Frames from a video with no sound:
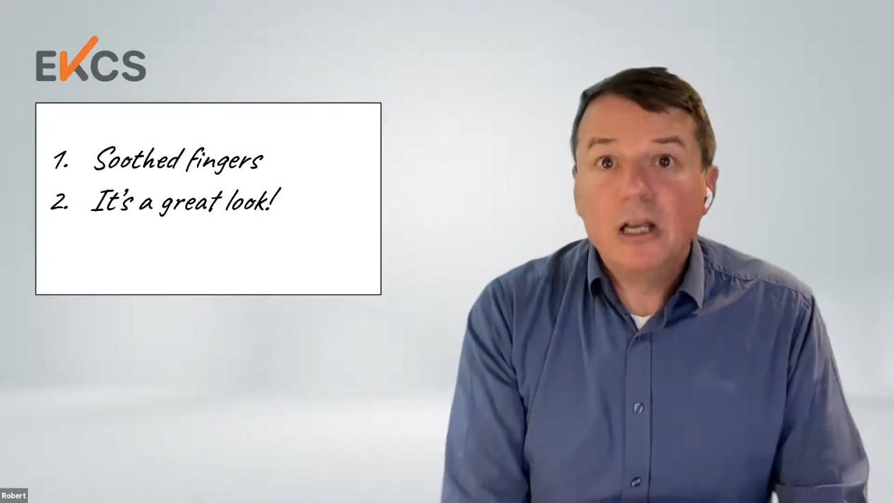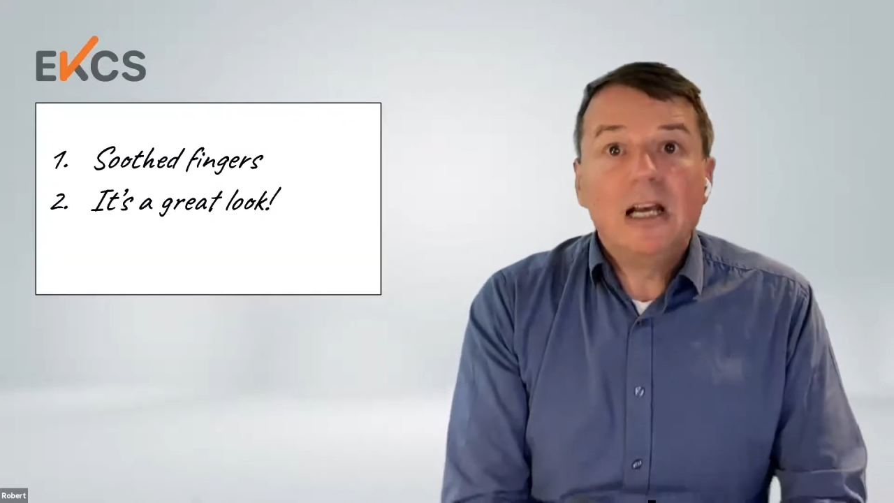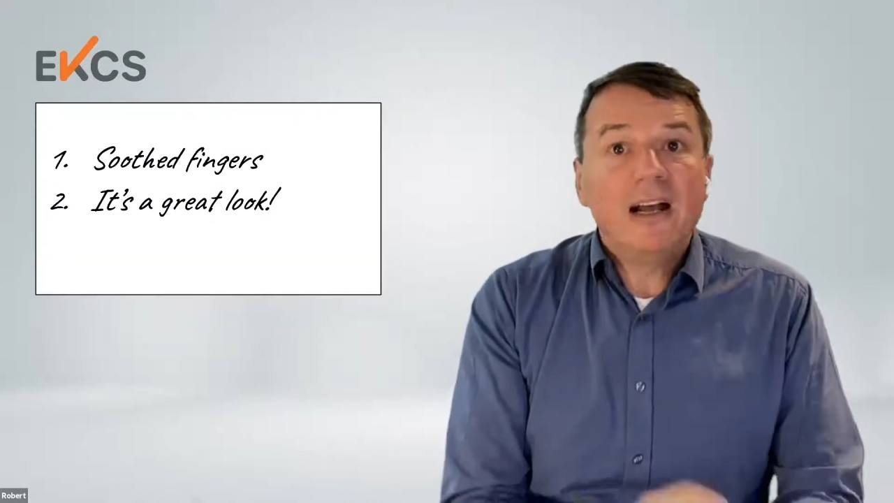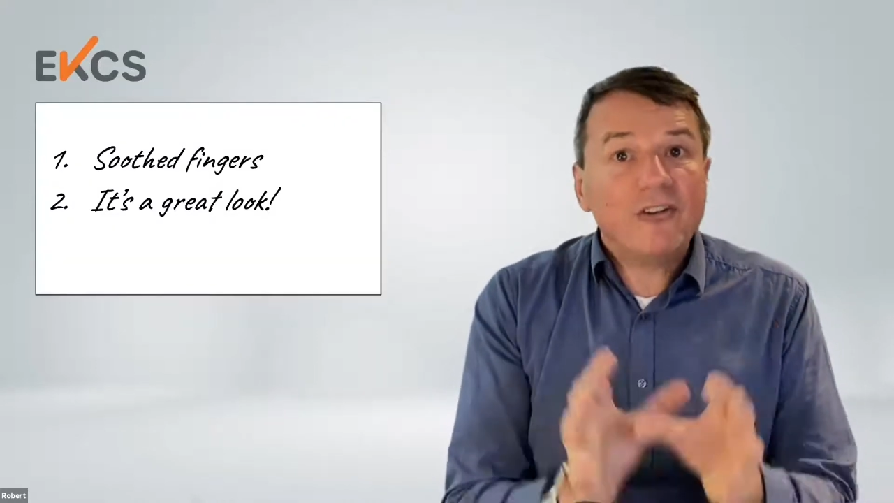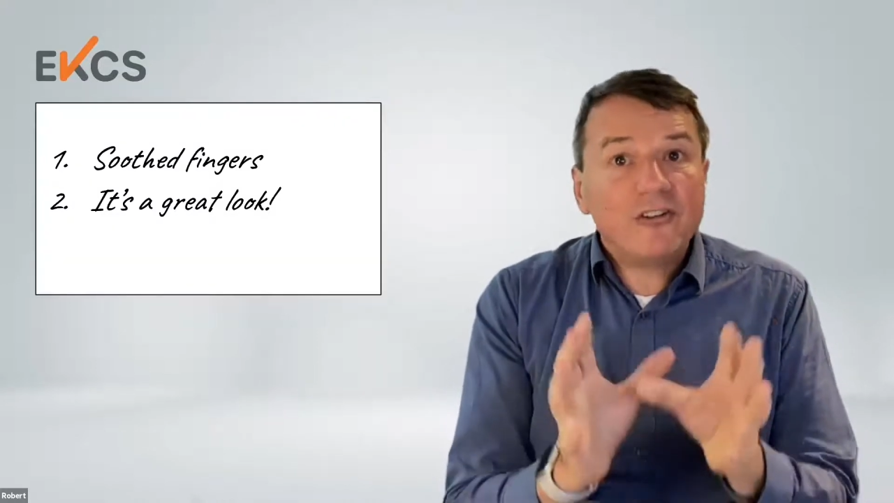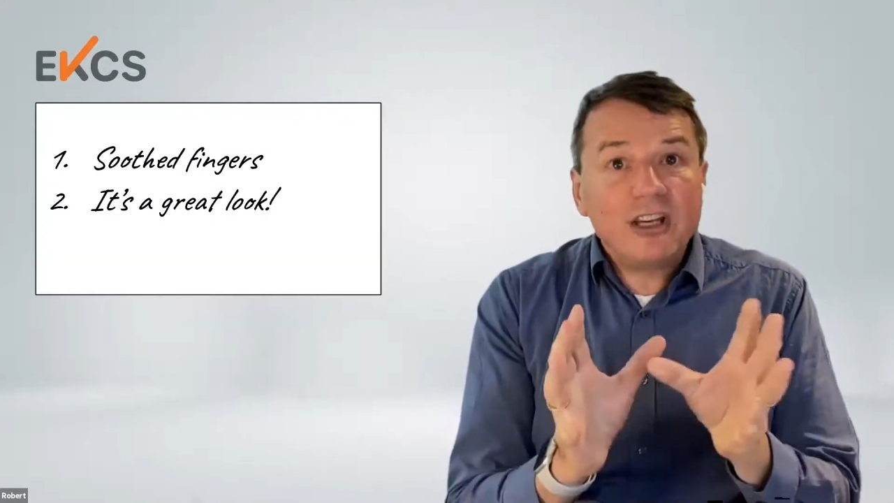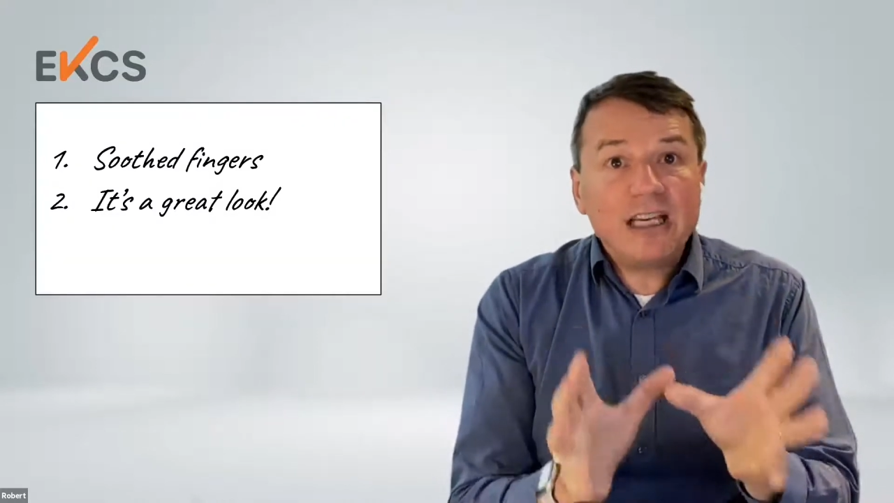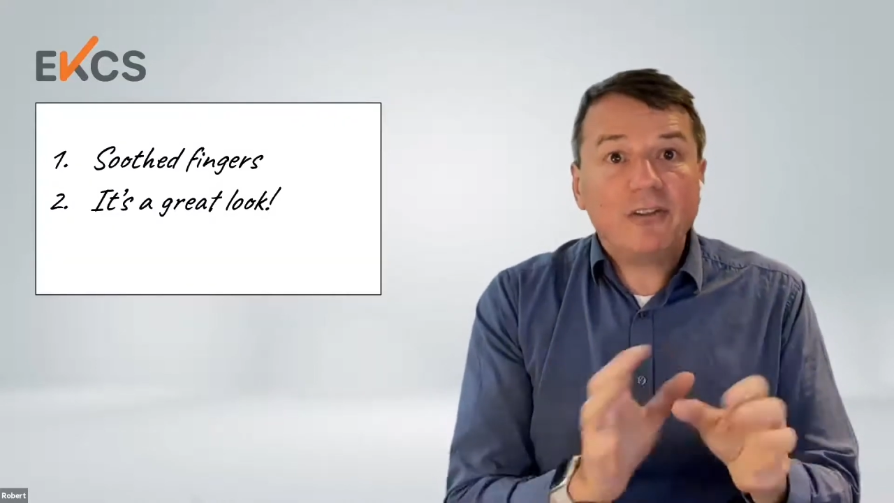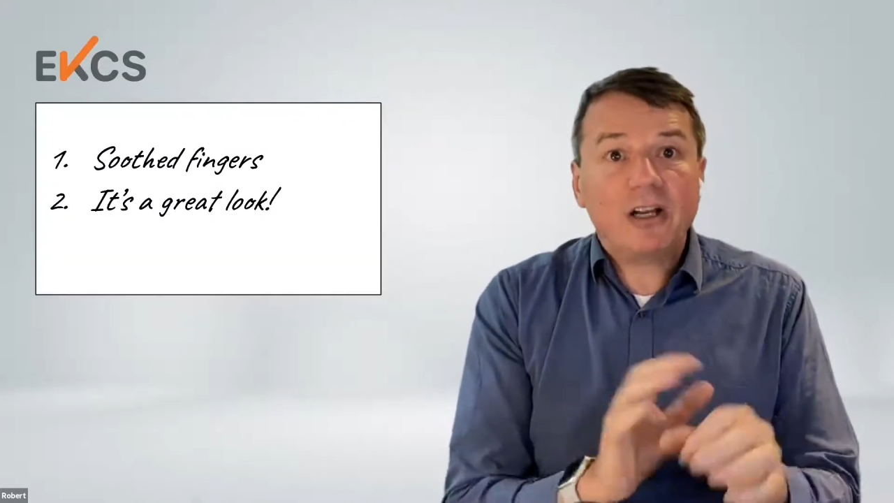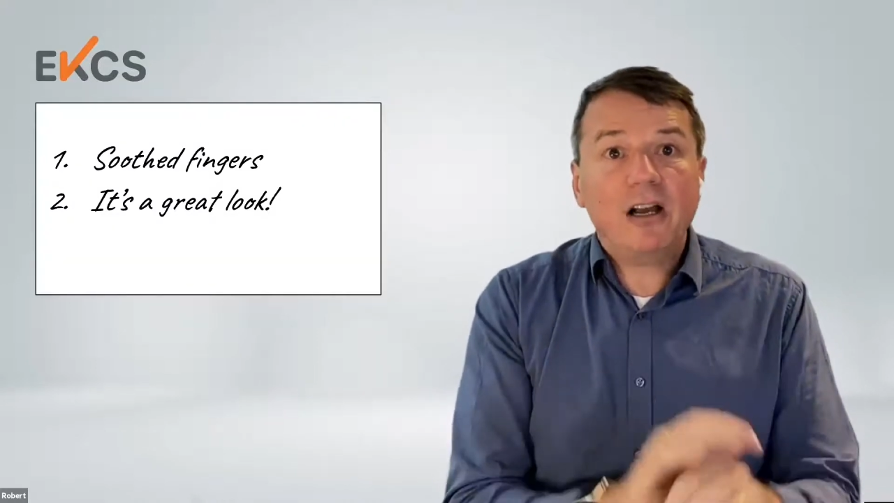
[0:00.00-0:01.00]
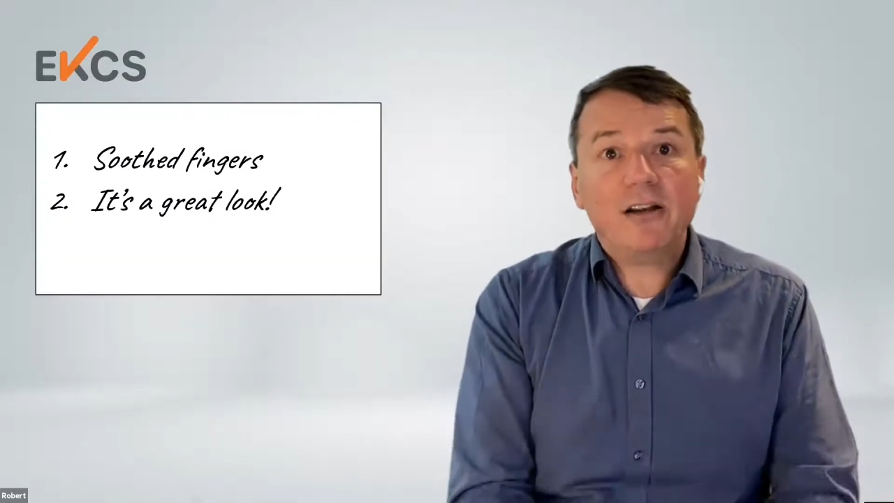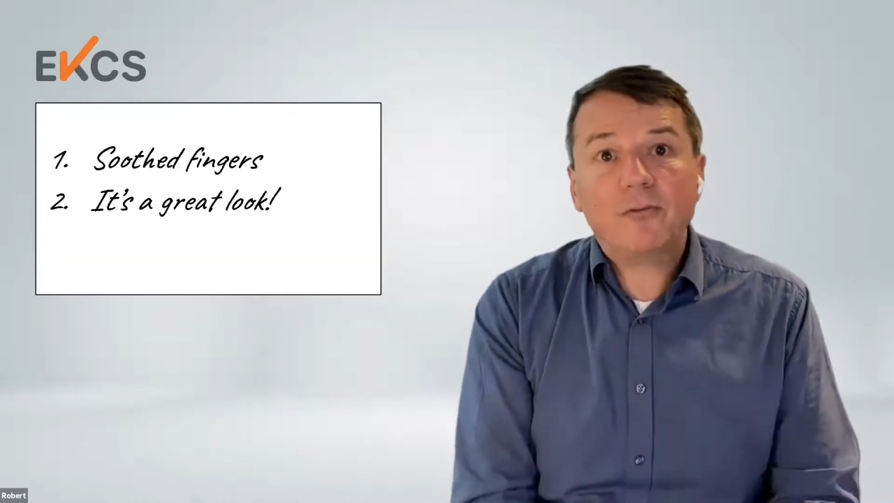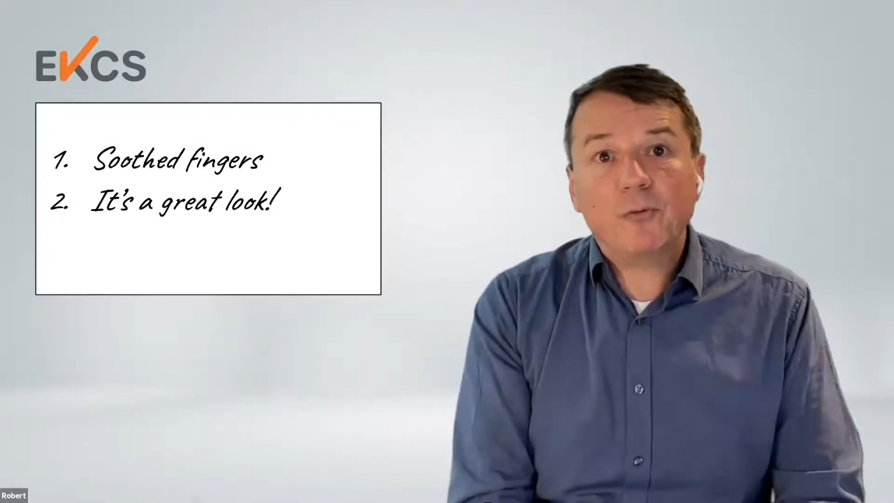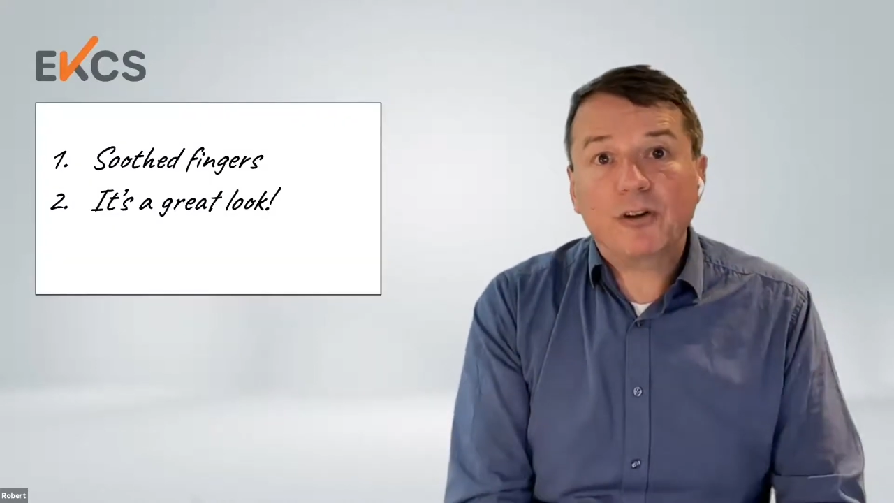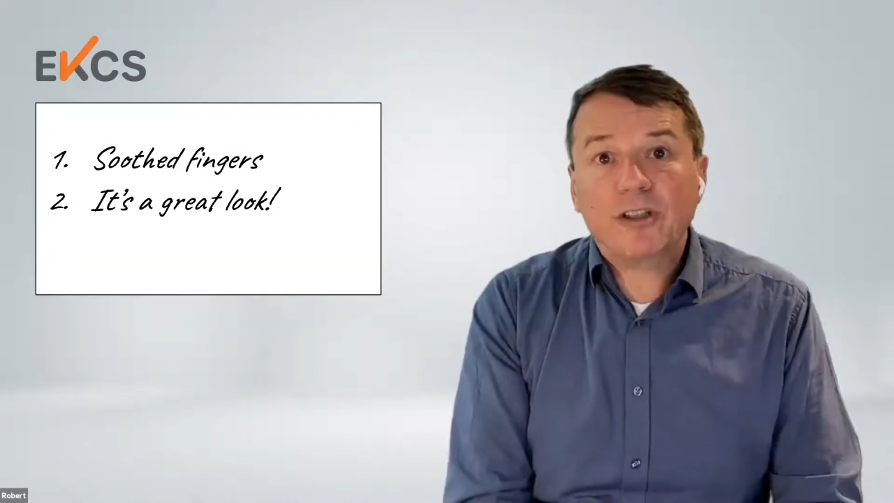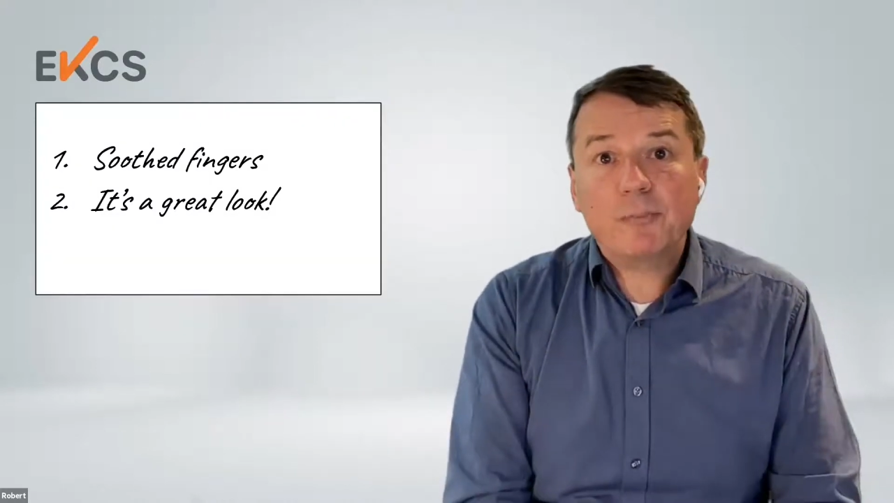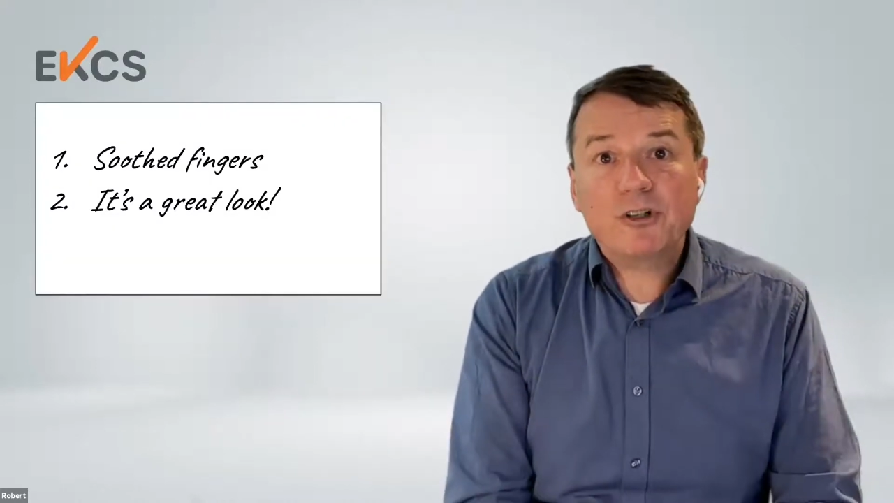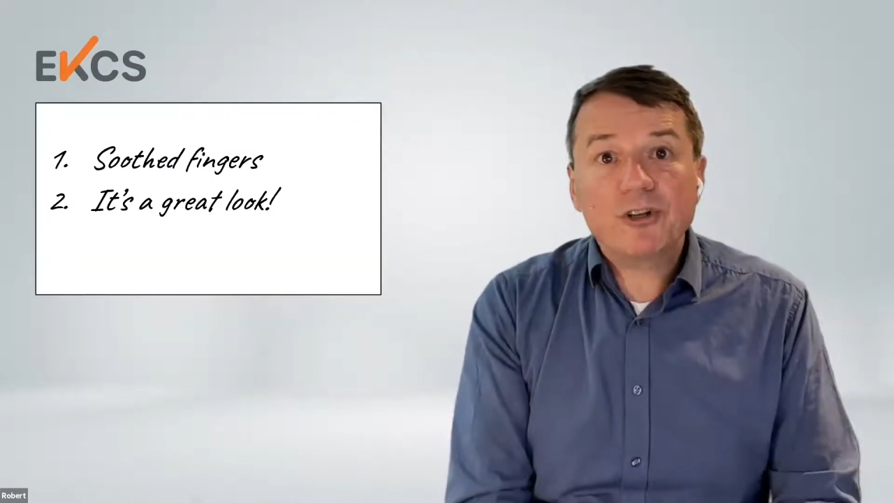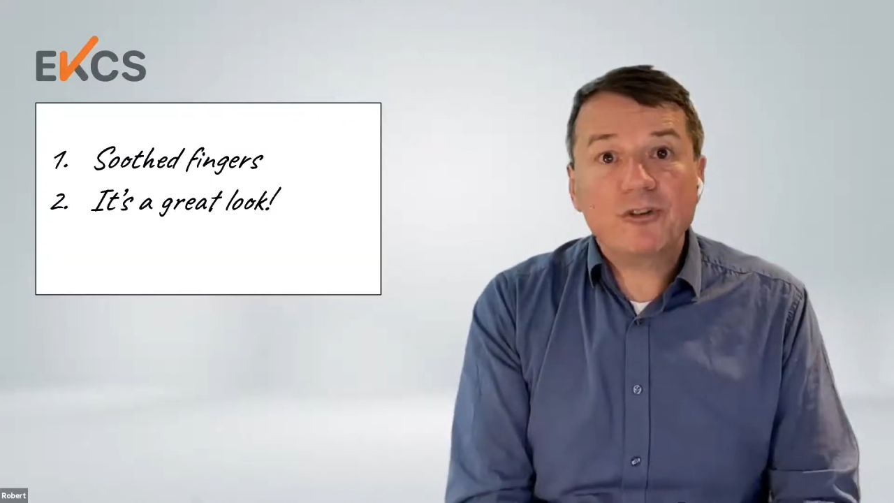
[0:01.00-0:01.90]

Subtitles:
and seeing the kinds of work they produced,